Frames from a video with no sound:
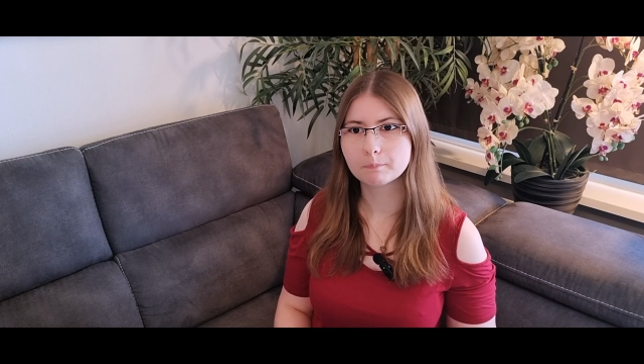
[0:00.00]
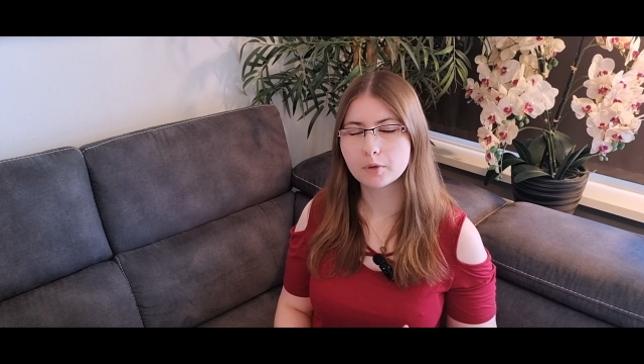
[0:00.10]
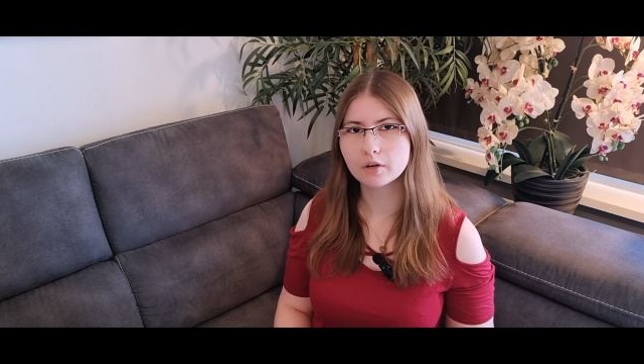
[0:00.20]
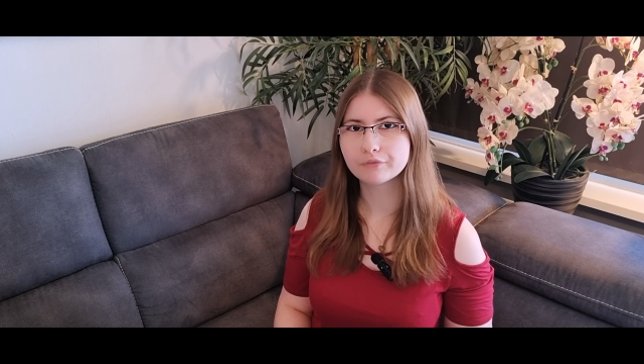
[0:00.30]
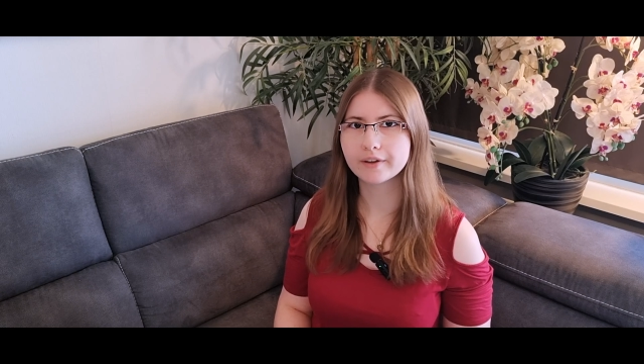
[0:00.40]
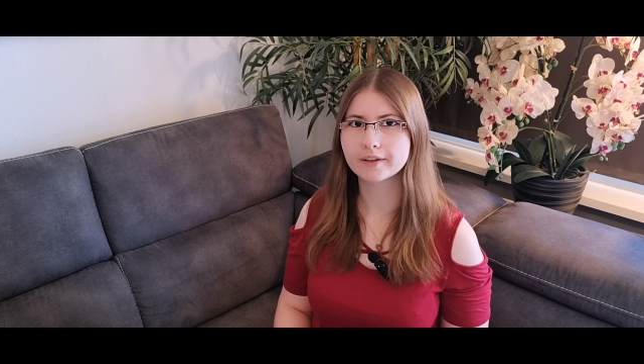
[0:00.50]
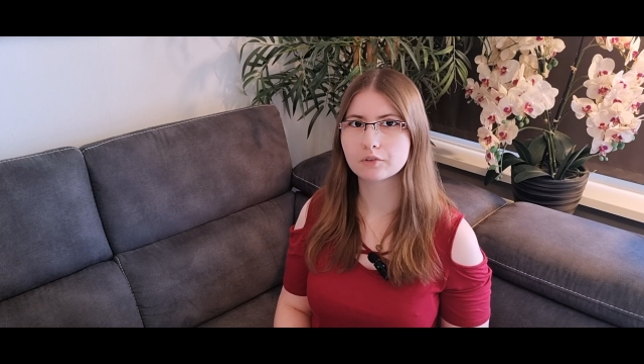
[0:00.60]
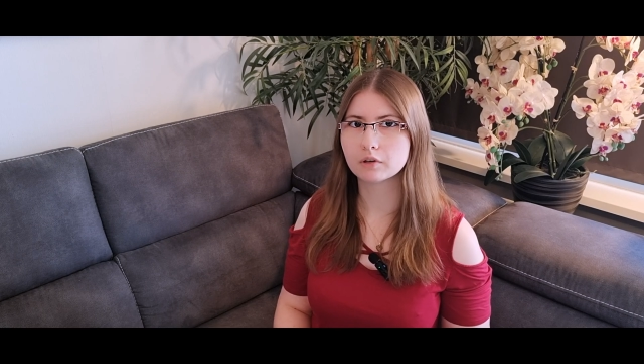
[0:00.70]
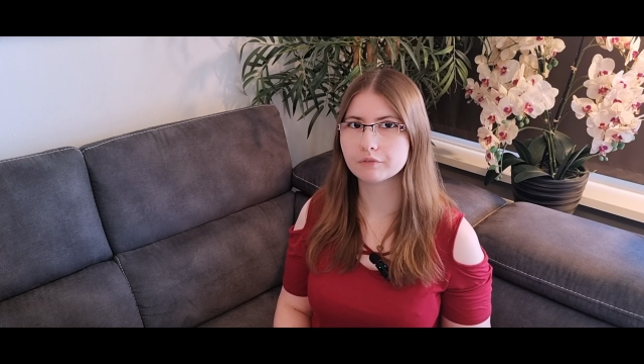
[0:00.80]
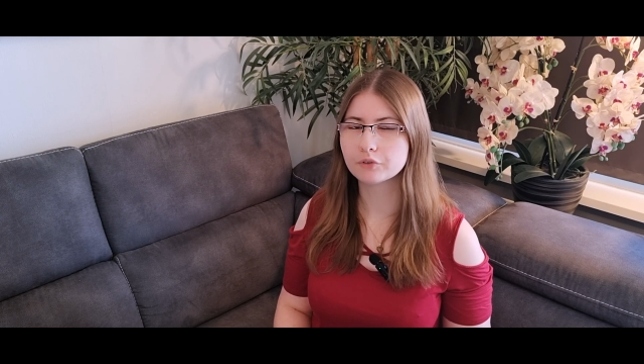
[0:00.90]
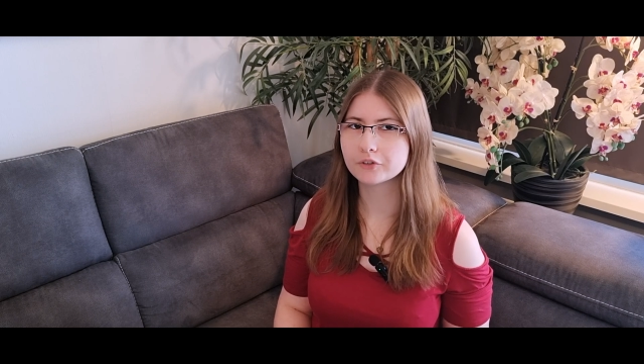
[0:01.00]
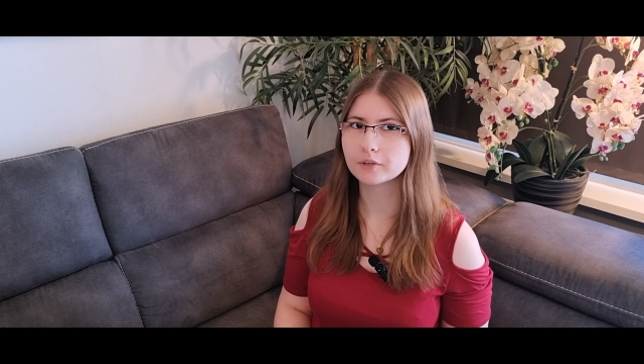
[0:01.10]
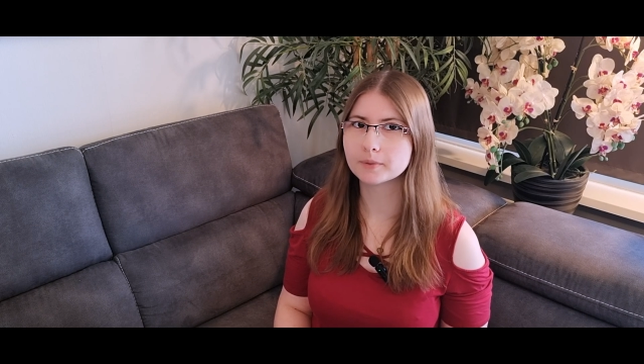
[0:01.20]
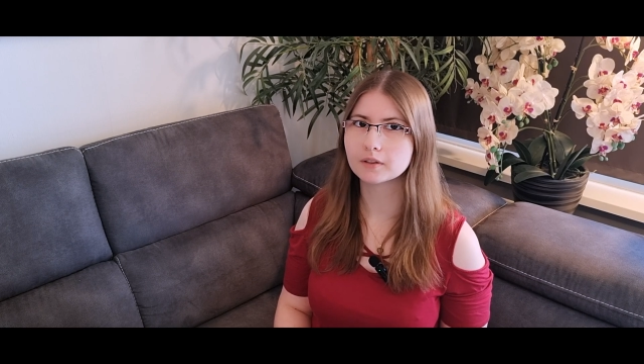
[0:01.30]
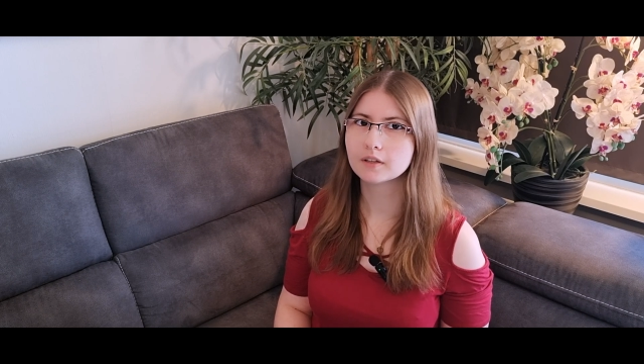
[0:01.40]
perfect,
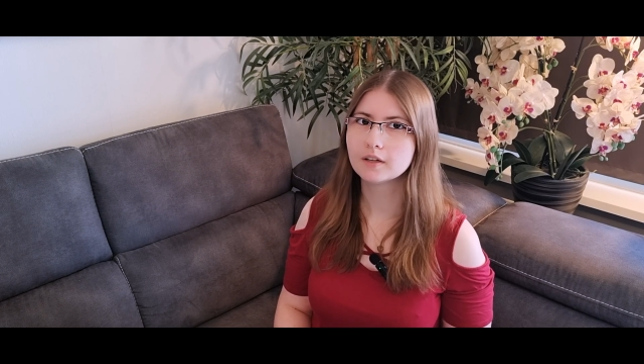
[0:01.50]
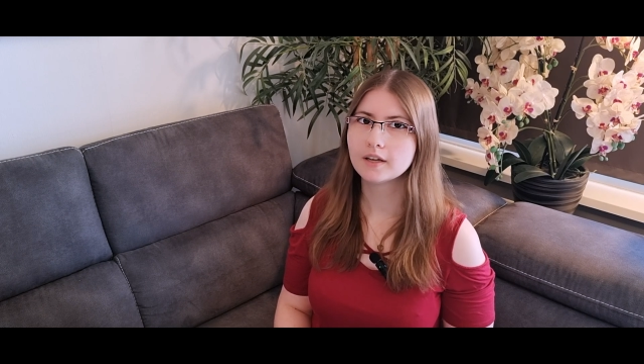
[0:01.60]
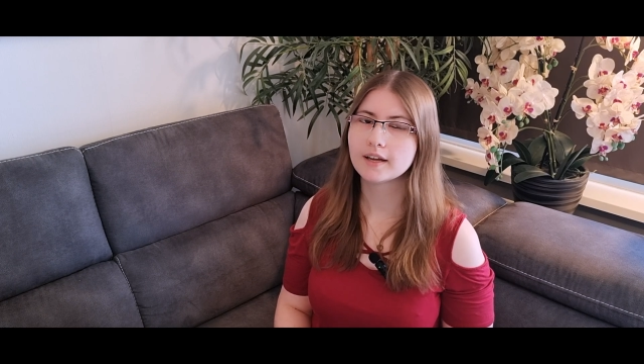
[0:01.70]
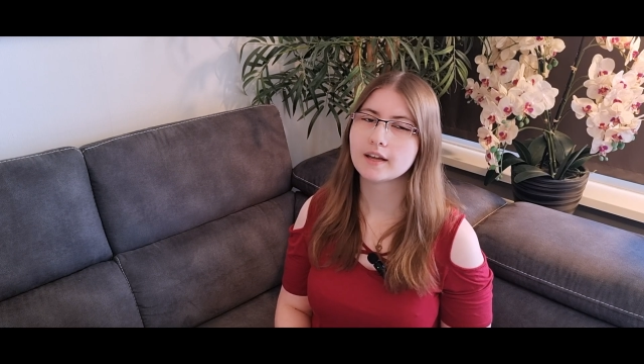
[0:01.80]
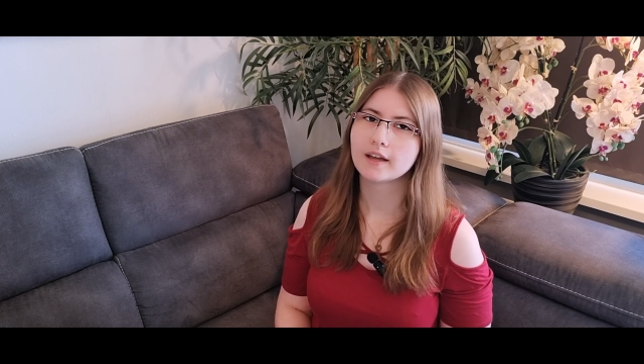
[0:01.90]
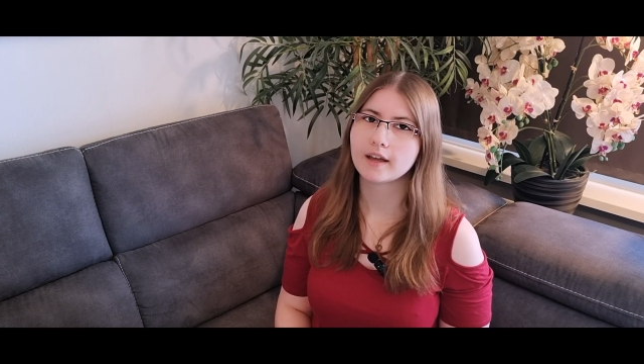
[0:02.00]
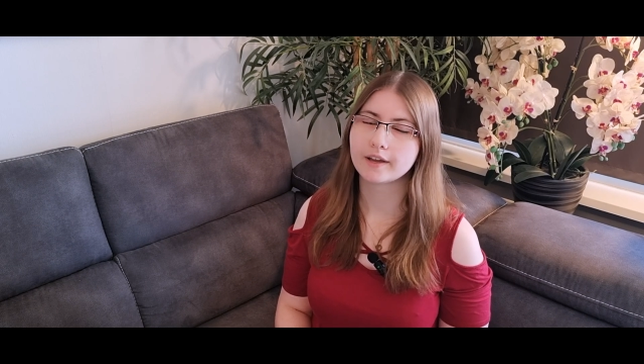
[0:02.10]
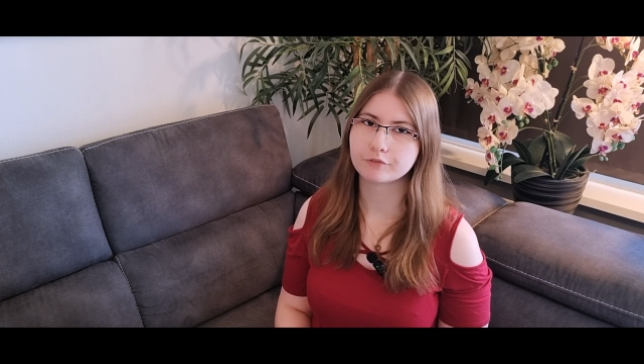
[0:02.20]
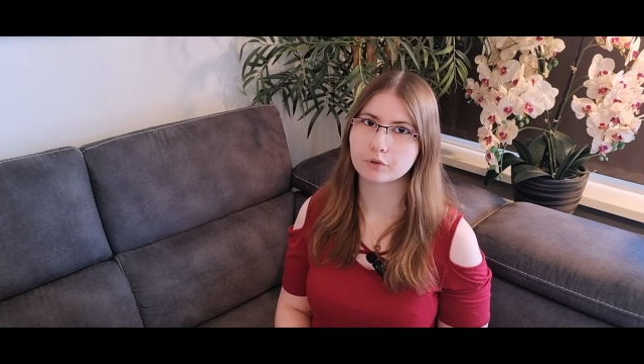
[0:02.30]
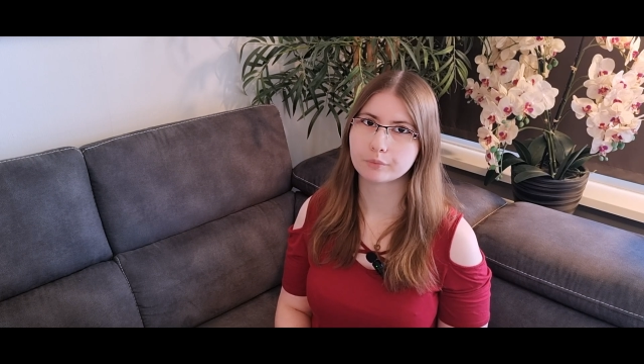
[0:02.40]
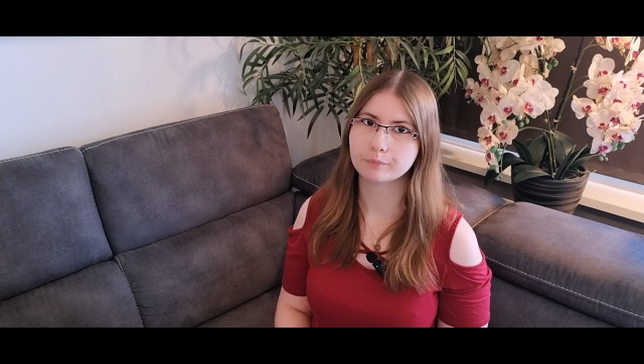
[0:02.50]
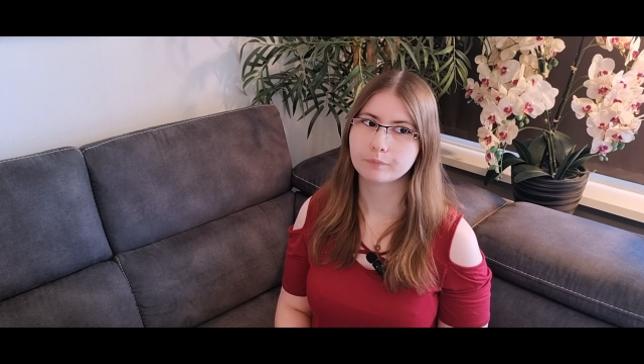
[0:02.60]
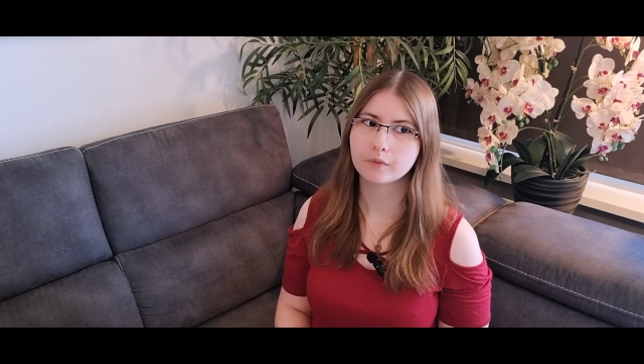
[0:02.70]
comfortable headphone.